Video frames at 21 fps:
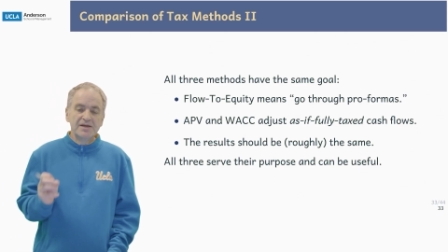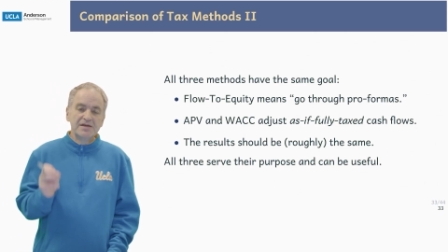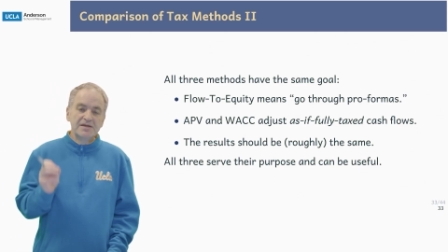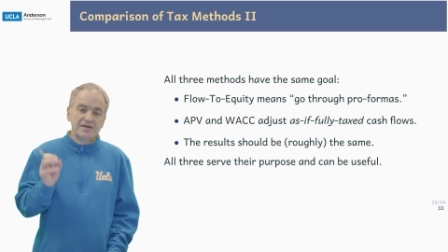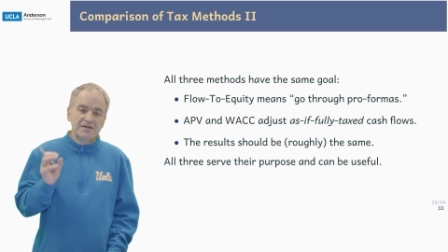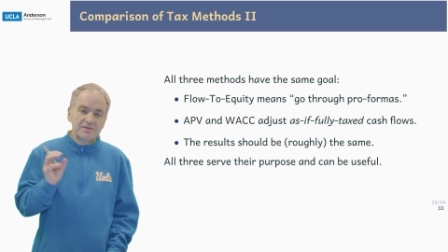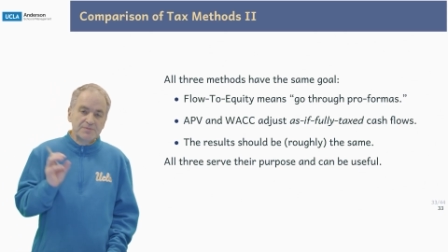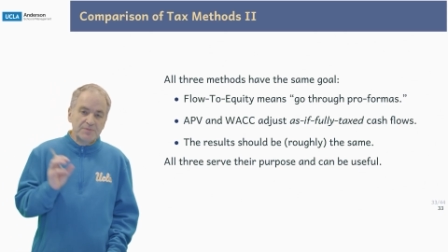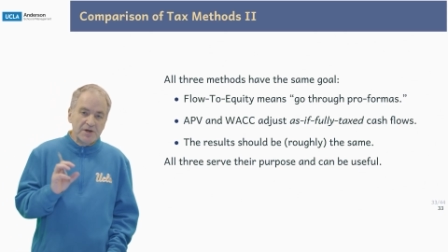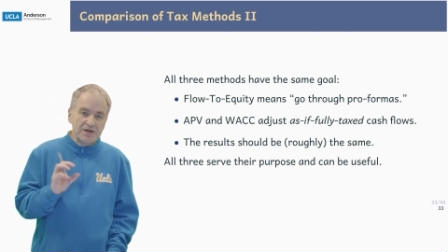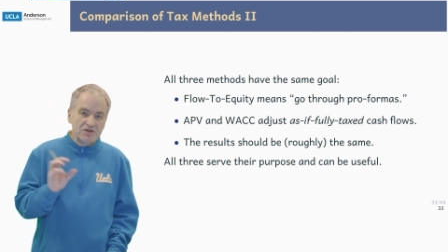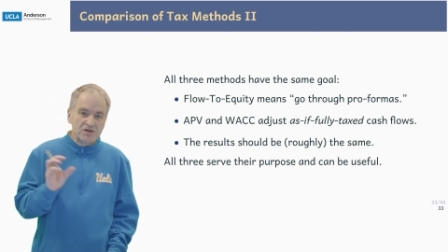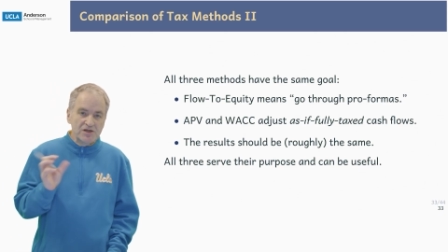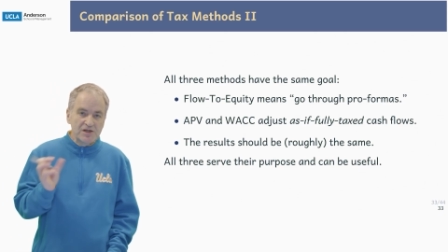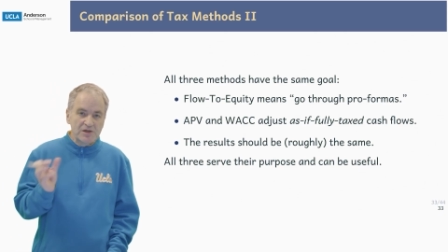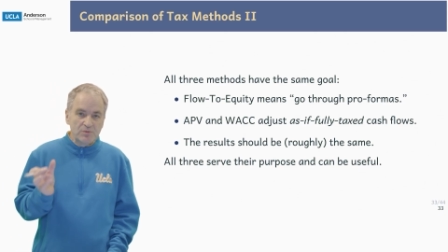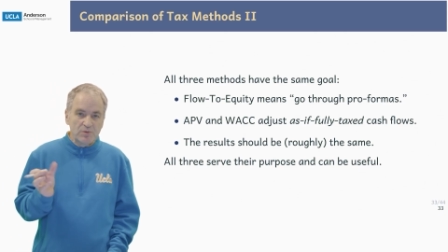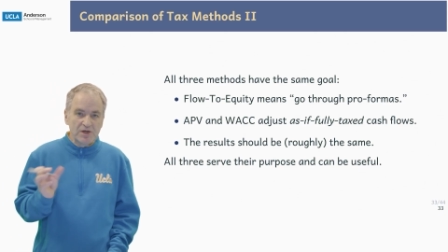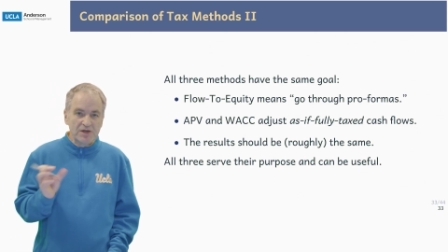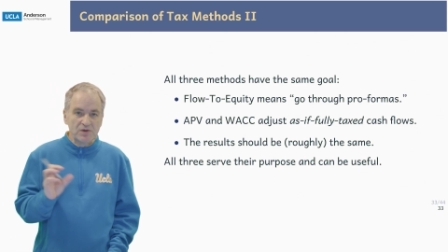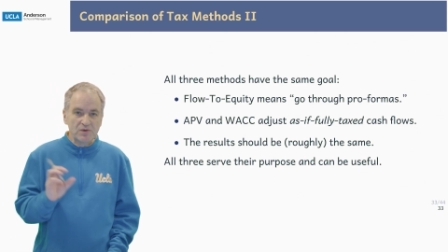
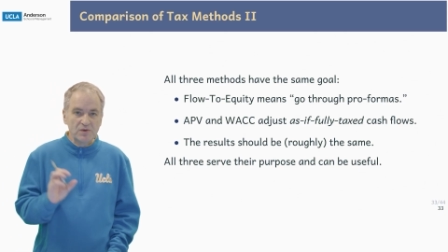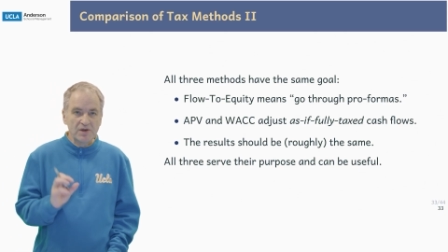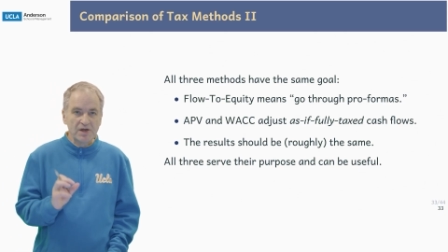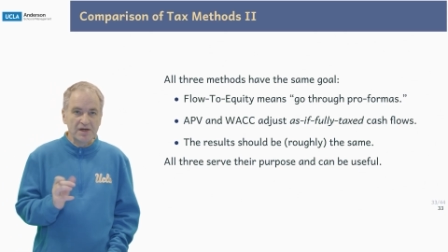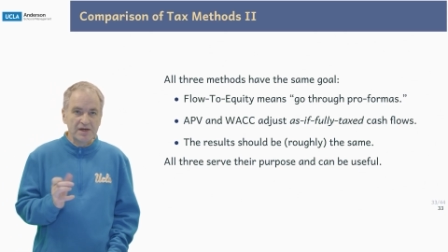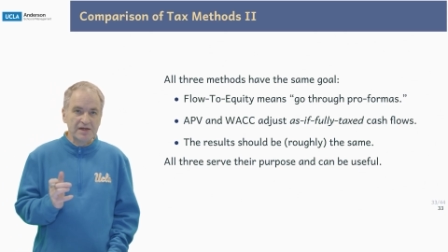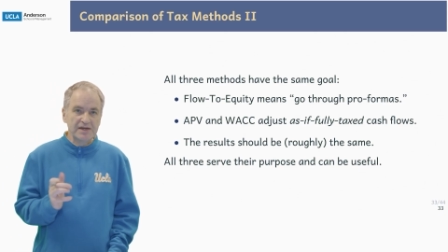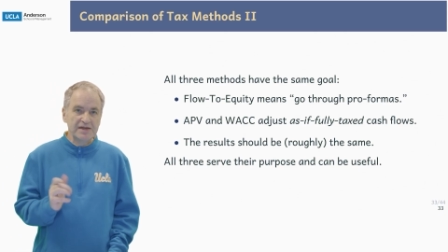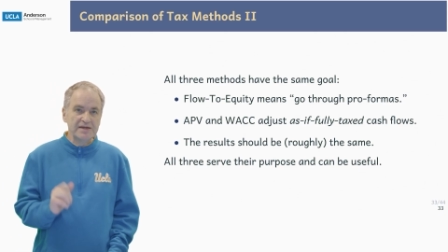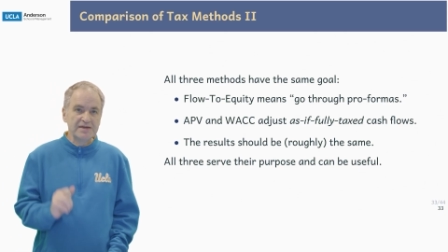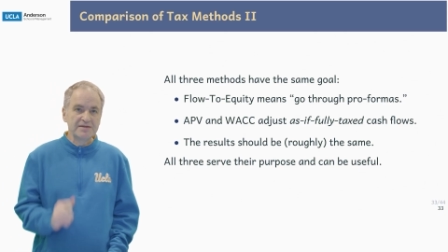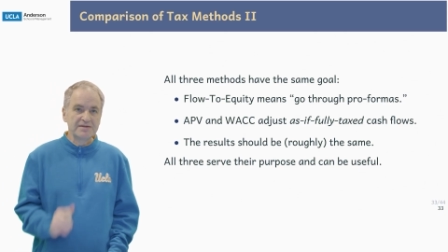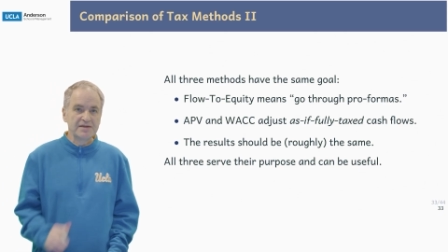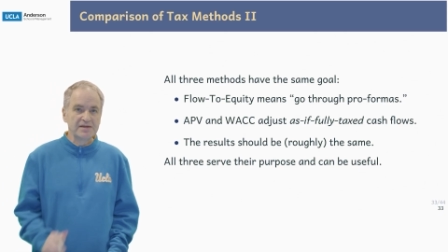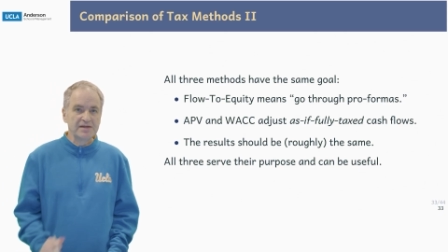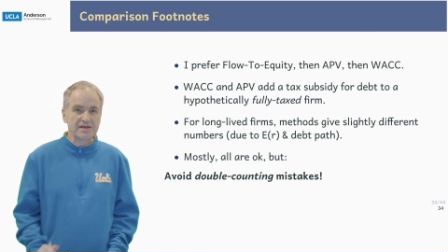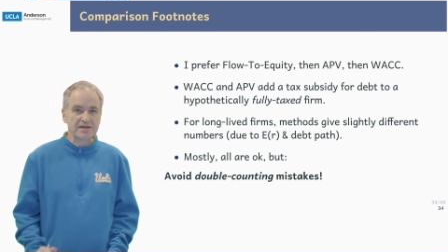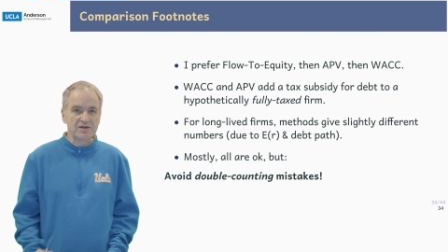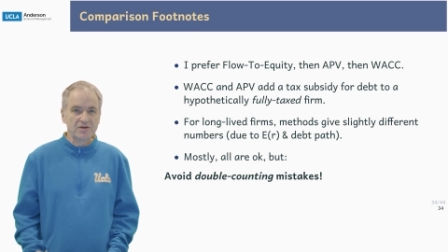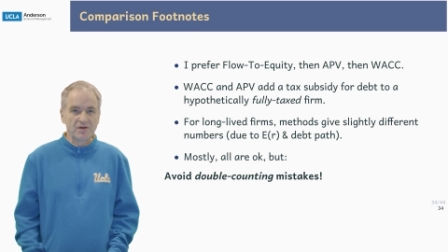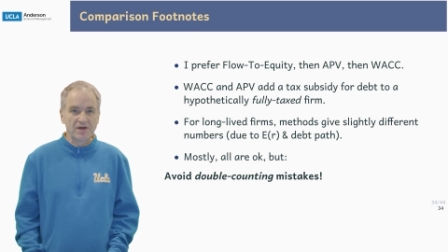especially when you can
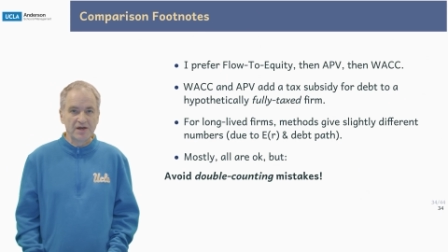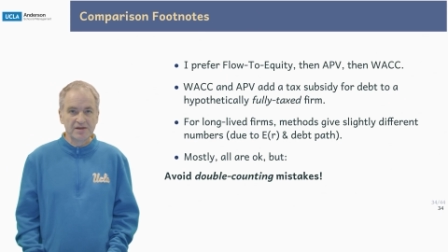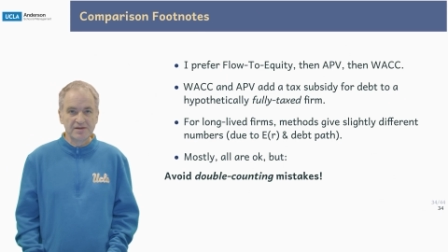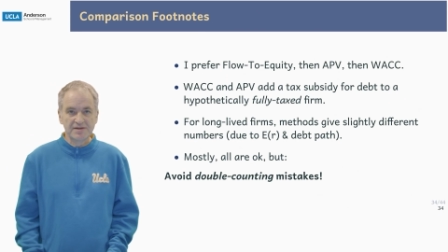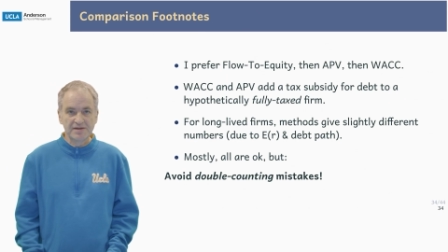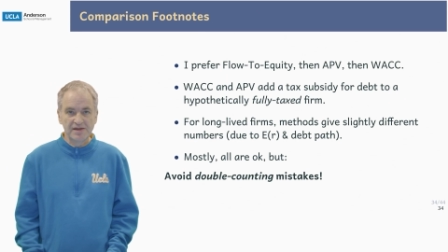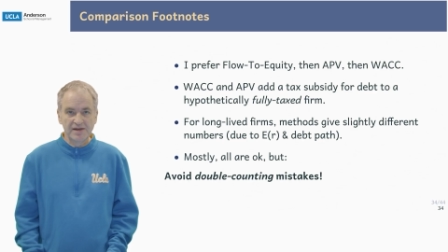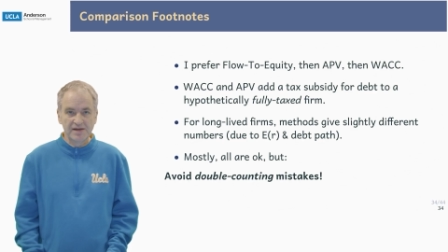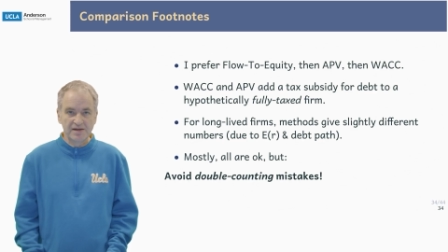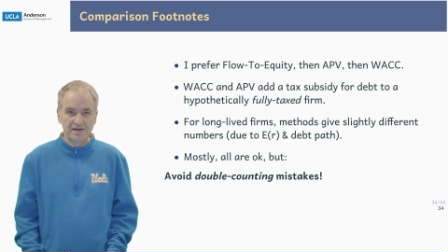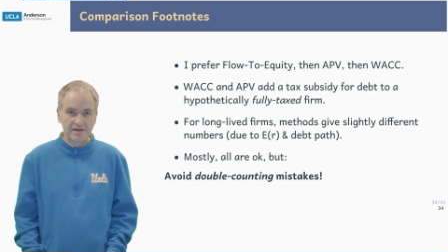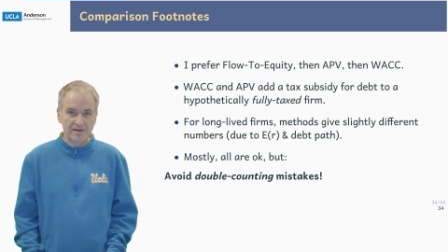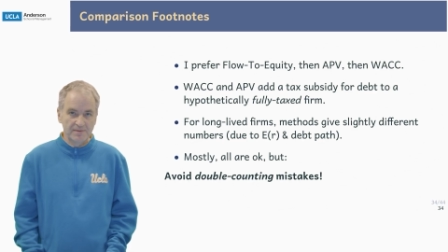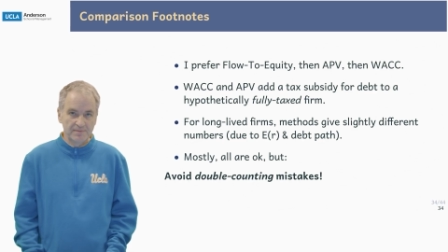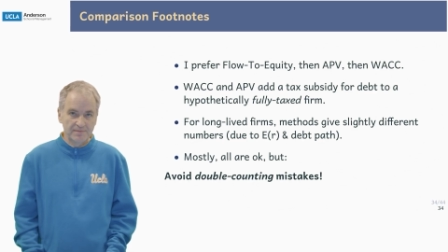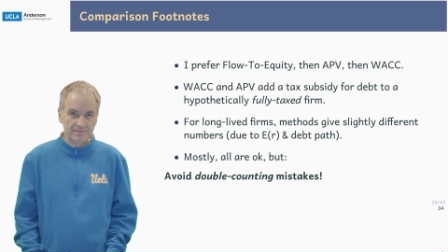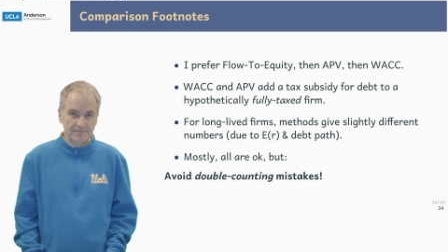easily translate them.